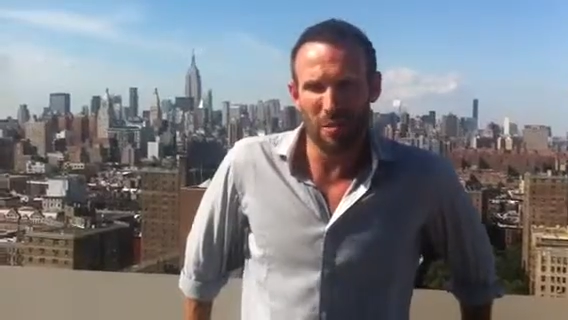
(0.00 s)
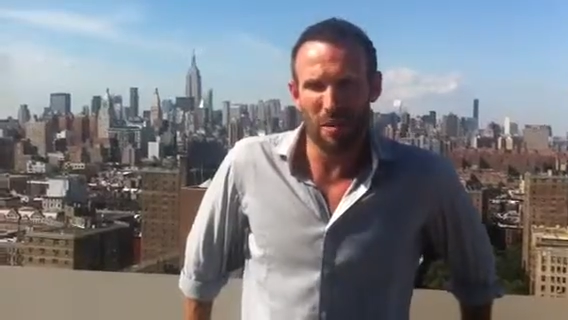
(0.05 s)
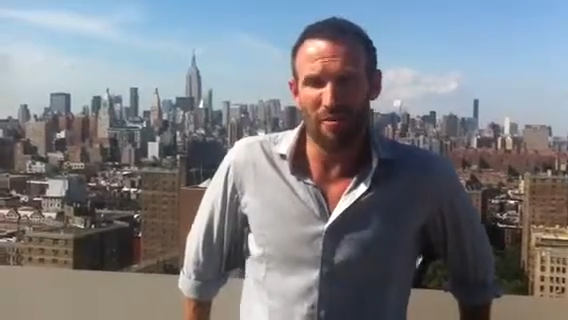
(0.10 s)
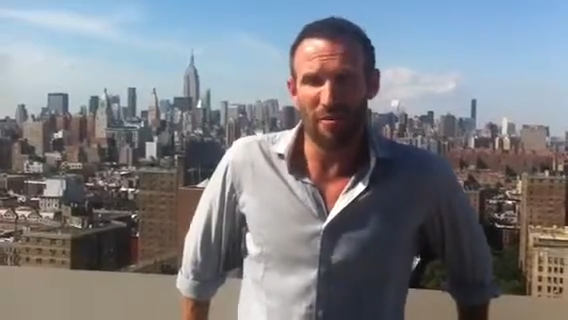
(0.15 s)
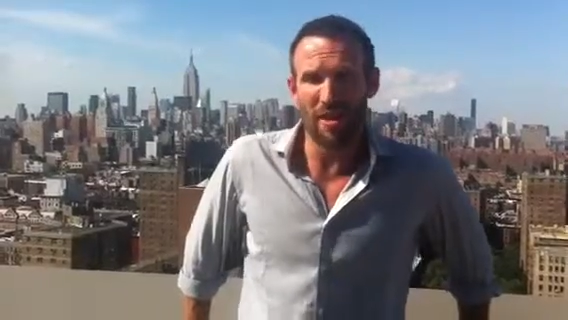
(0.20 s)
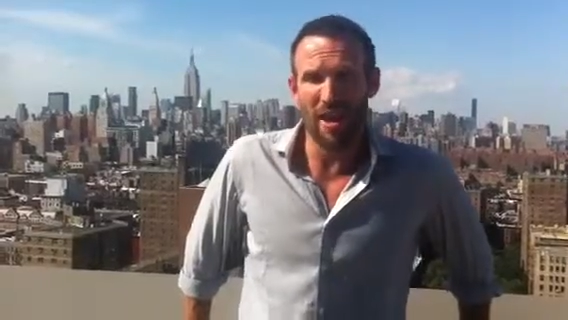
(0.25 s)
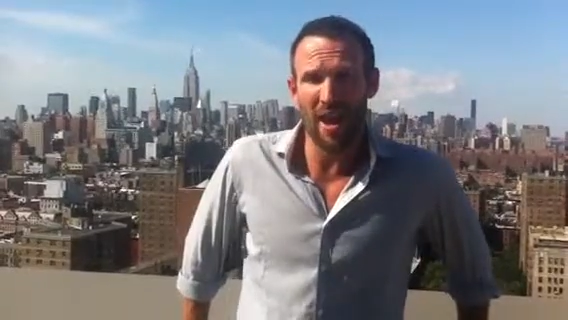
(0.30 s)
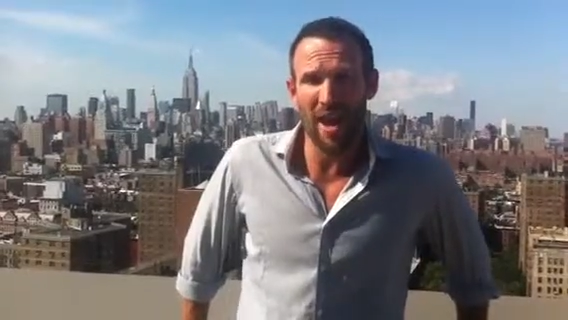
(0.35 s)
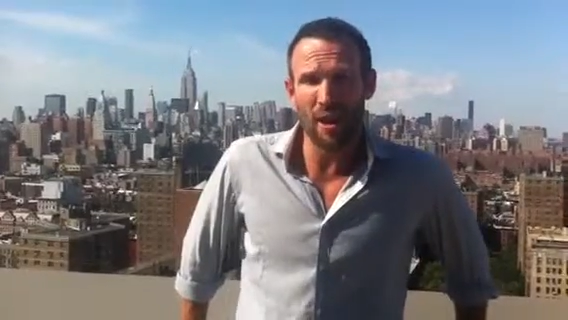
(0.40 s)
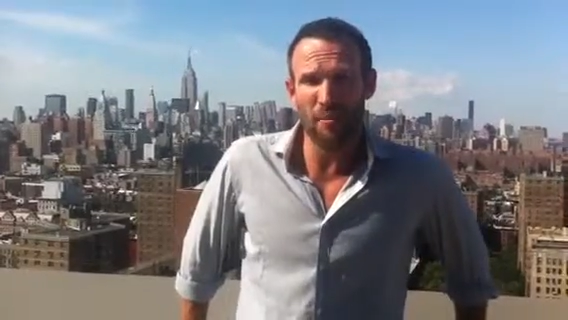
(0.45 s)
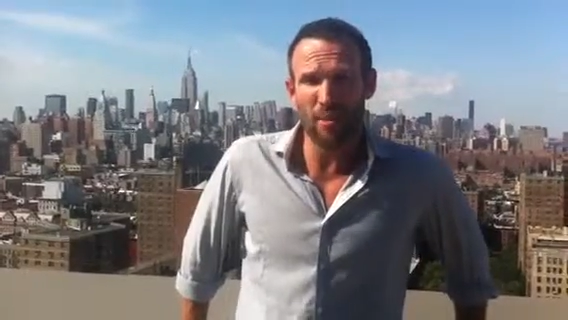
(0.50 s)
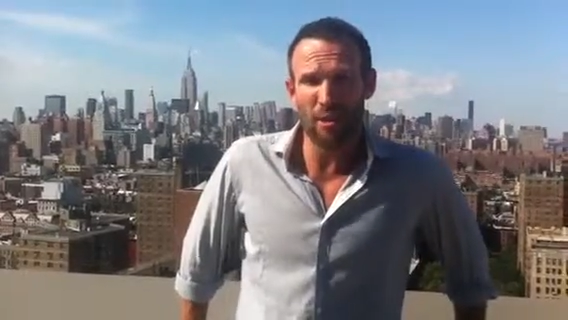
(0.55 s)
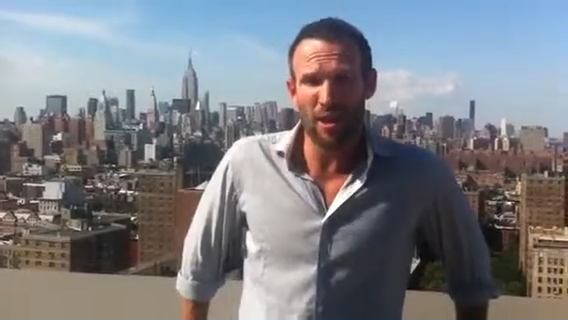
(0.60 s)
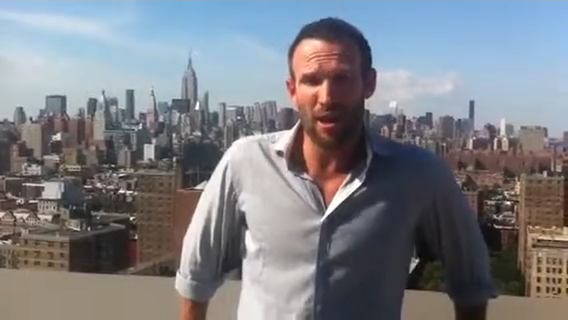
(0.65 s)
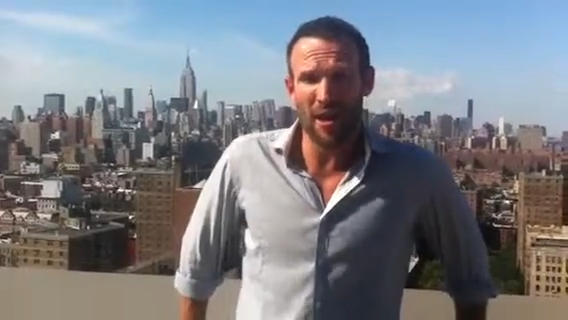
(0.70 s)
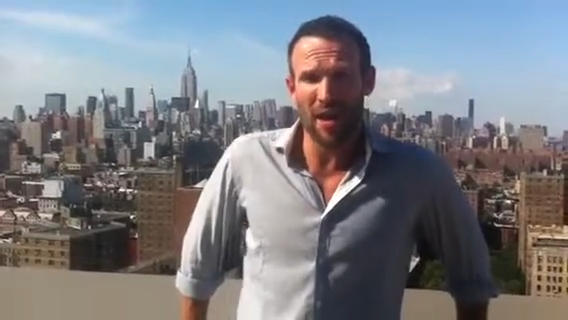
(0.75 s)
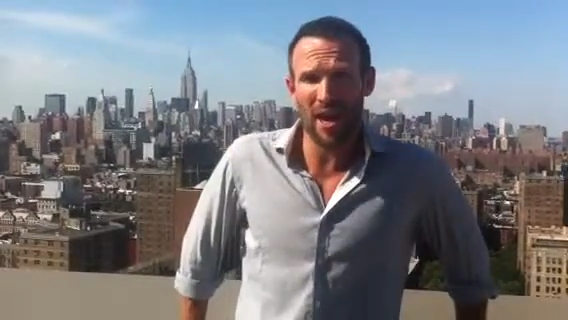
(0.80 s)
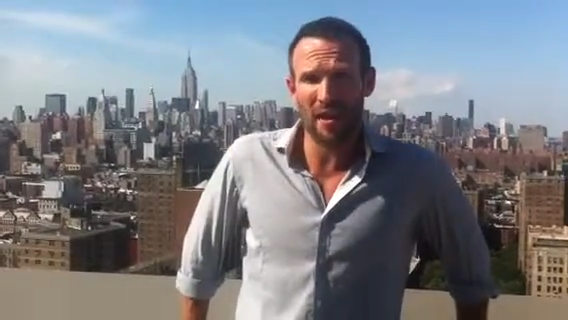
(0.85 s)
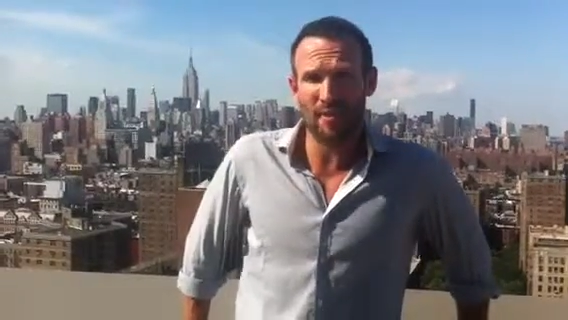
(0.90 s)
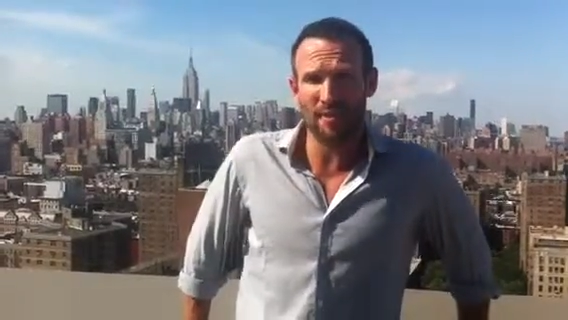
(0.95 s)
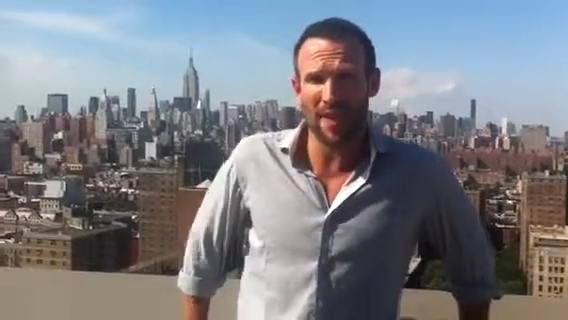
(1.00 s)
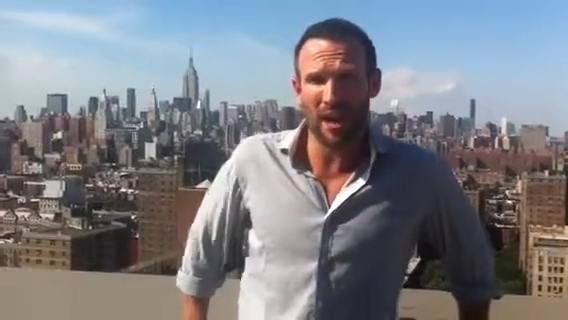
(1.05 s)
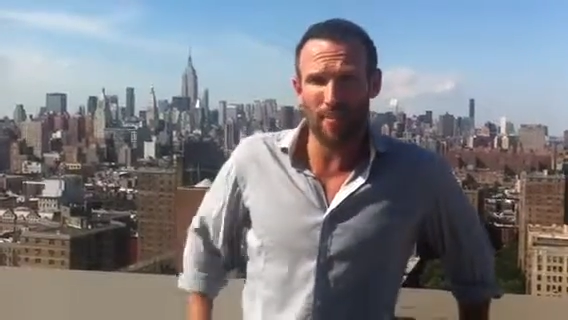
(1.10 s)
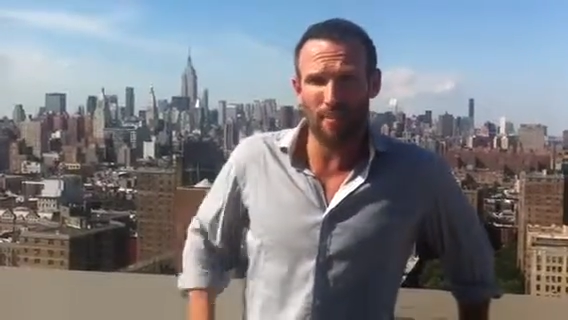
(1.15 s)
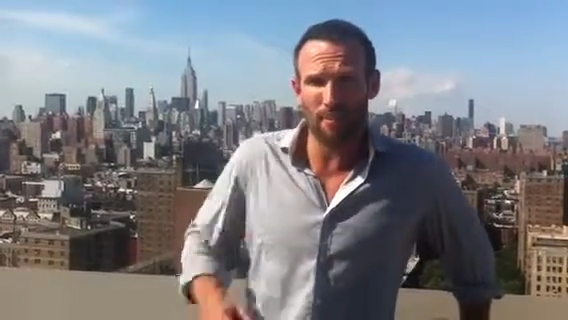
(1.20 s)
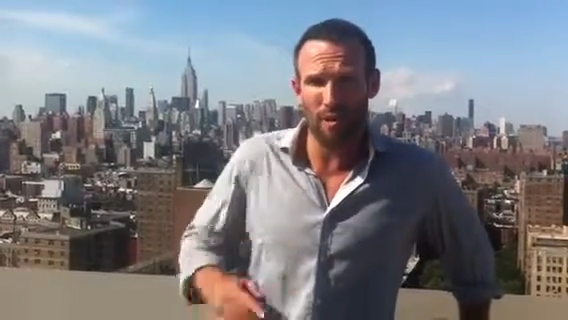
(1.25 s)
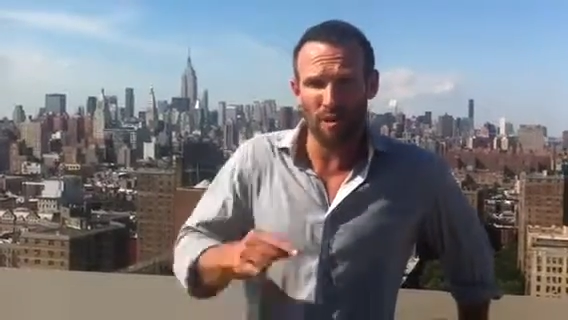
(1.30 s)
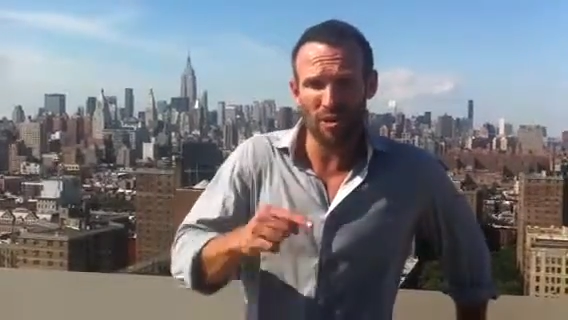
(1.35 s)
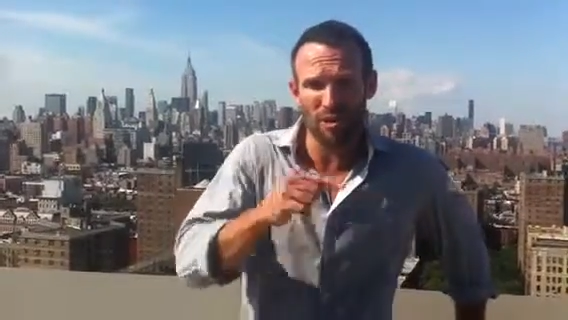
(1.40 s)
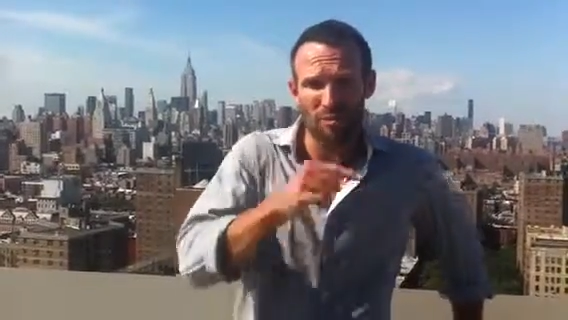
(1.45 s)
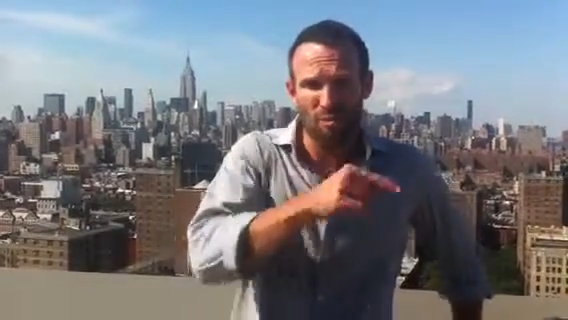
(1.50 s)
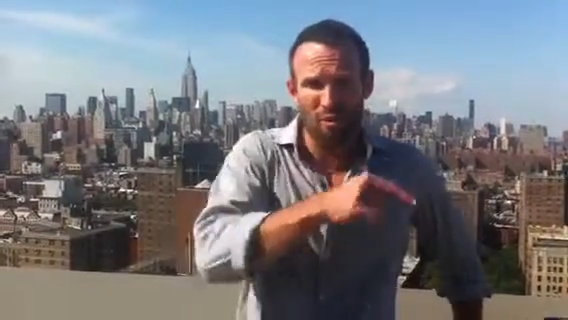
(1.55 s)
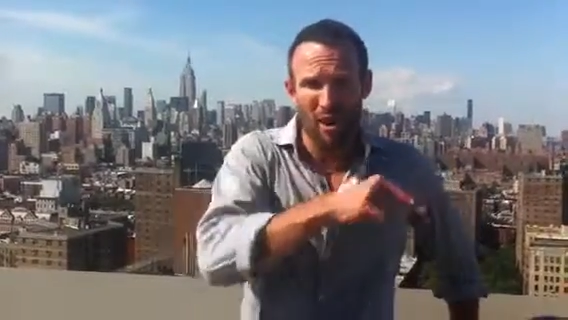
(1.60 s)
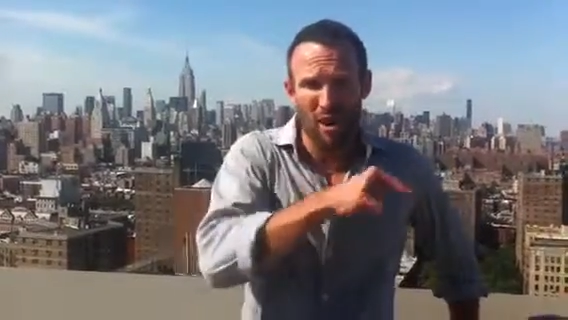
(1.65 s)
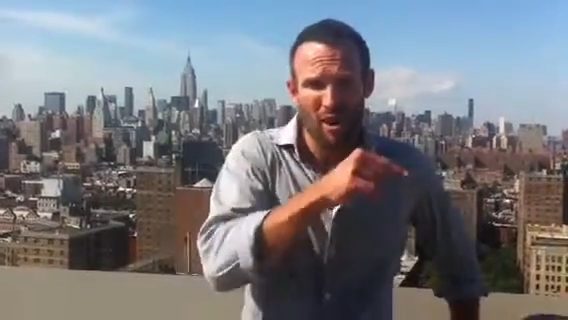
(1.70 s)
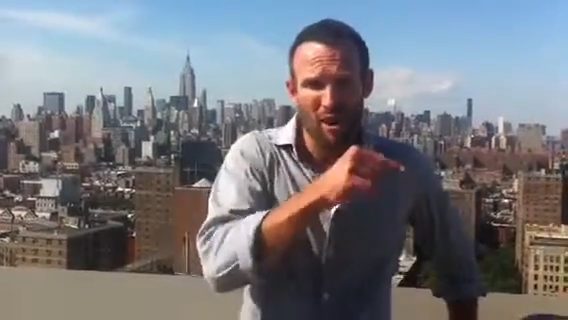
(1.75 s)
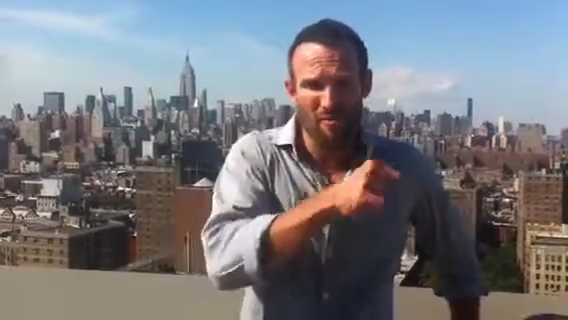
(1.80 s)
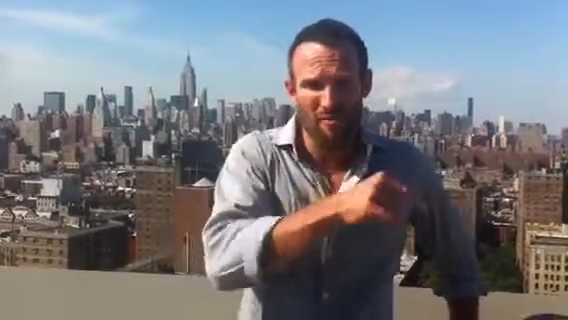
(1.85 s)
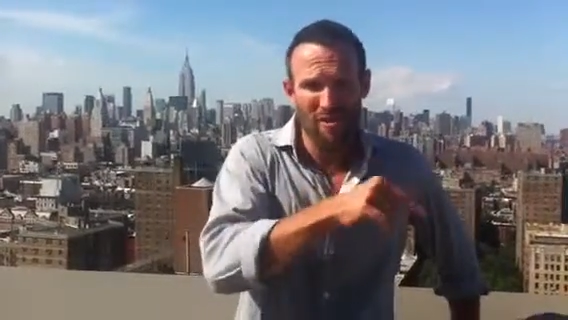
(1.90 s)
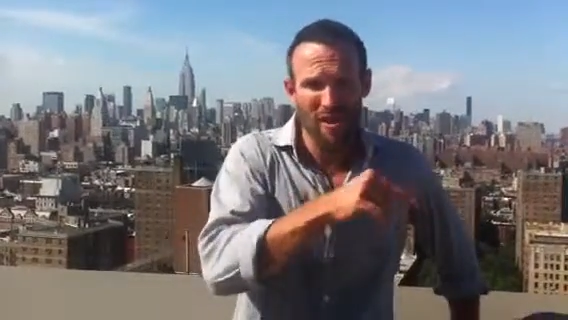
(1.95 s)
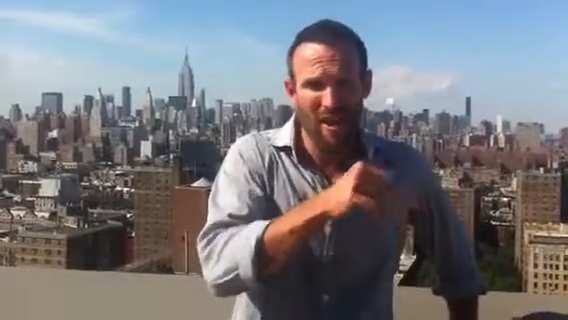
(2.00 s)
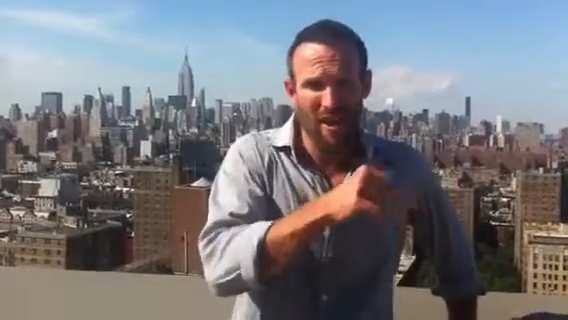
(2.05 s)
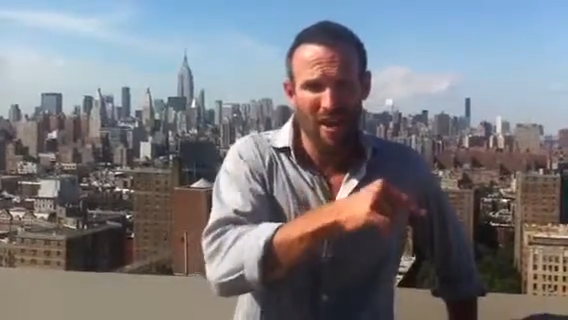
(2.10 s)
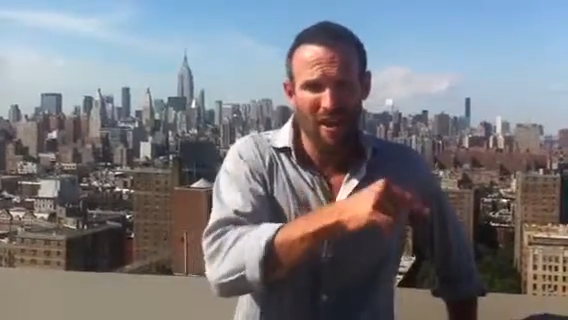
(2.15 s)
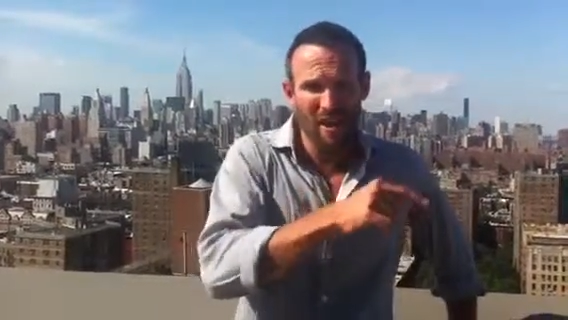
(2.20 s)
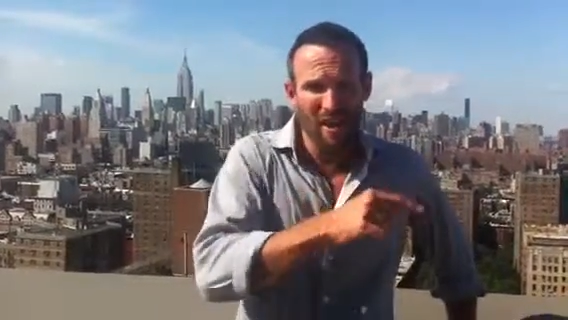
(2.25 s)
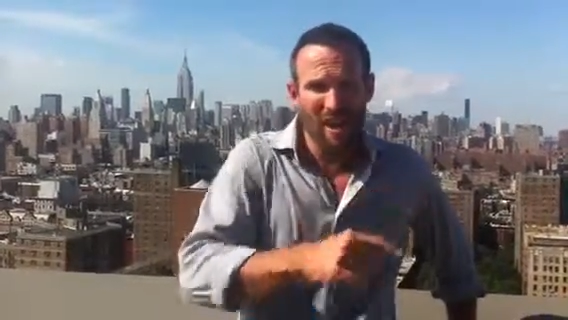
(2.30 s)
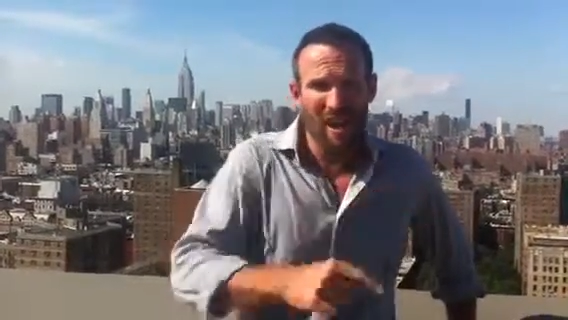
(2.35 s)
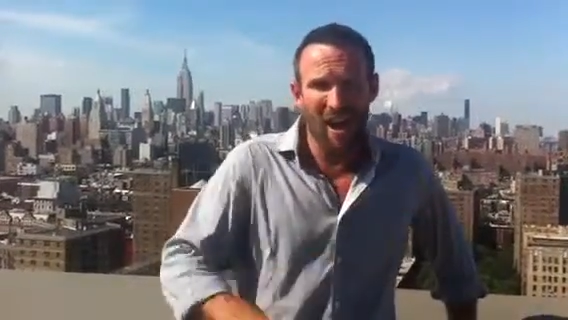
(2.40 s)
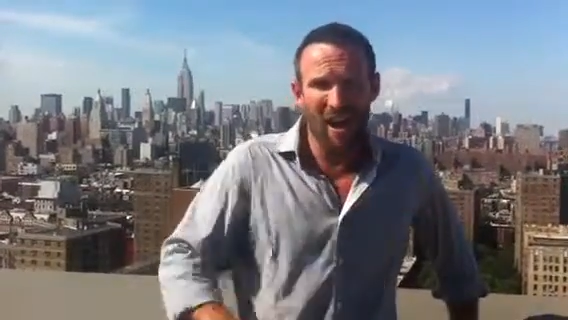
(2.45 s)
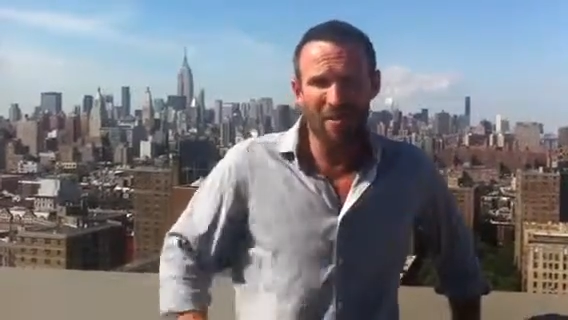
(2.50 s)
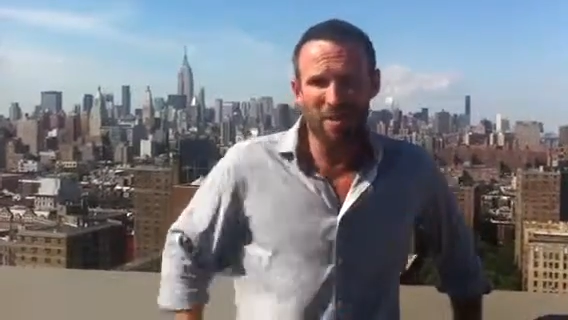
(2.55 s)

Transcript: But for now, put your name in that box right over there.